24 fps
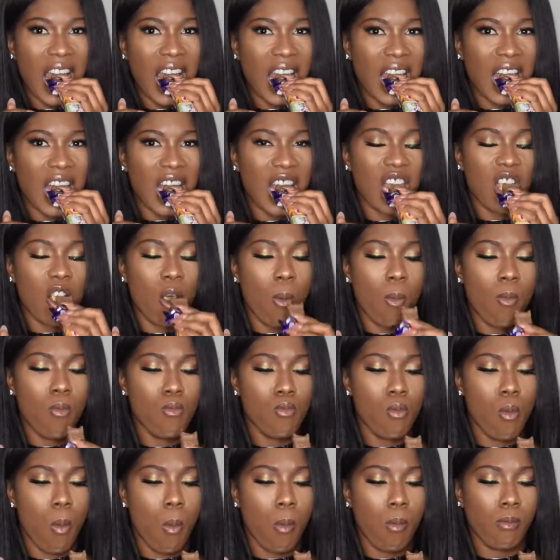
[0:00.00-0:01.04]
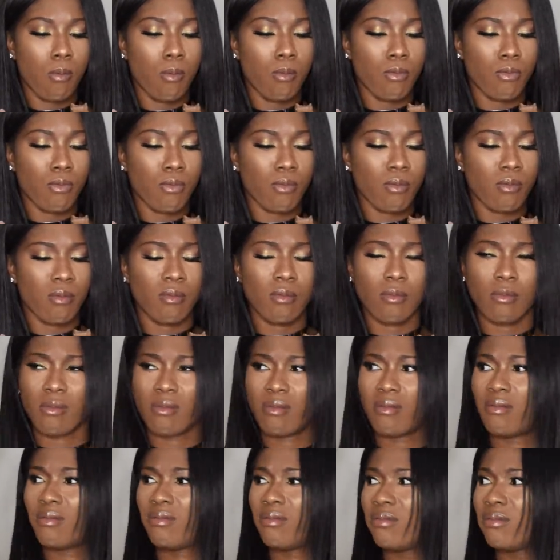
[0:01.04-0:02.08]

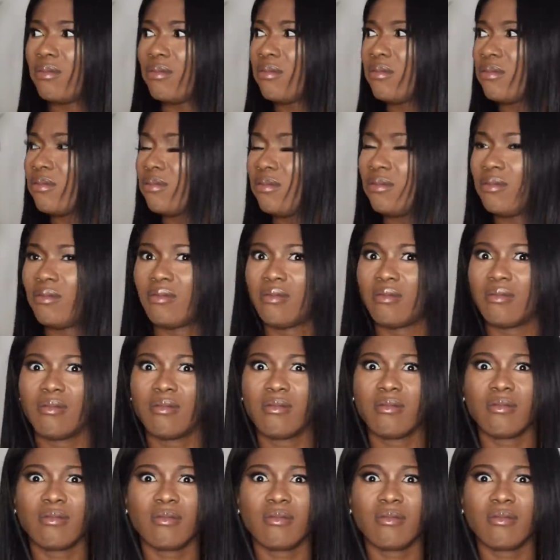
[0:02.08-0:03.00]
(no one is talking)